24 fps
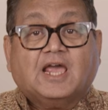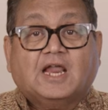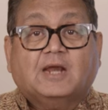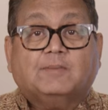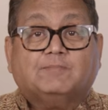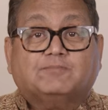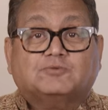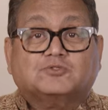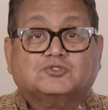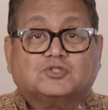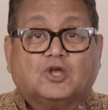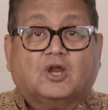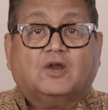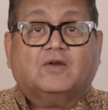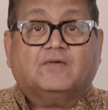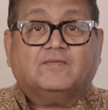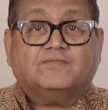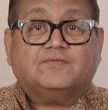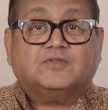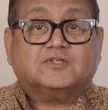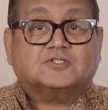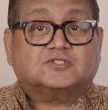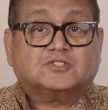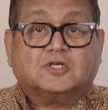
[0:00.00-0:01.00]
helped
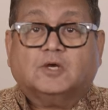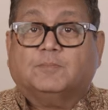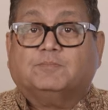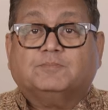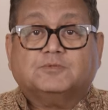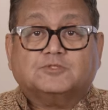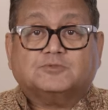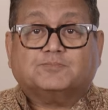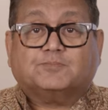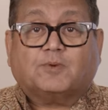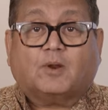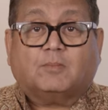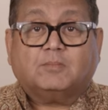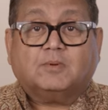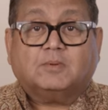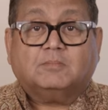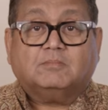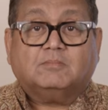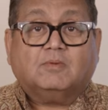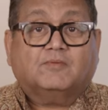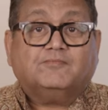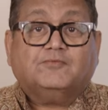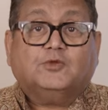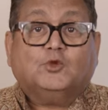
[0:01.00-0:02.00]
solve the surplus
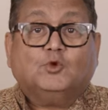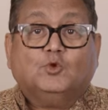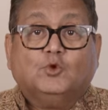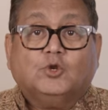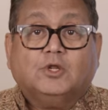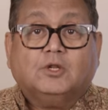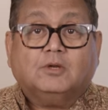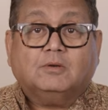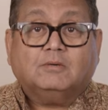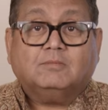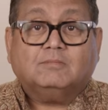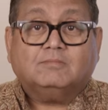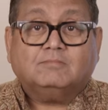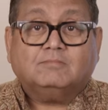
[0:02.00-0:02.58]
problem of the Union.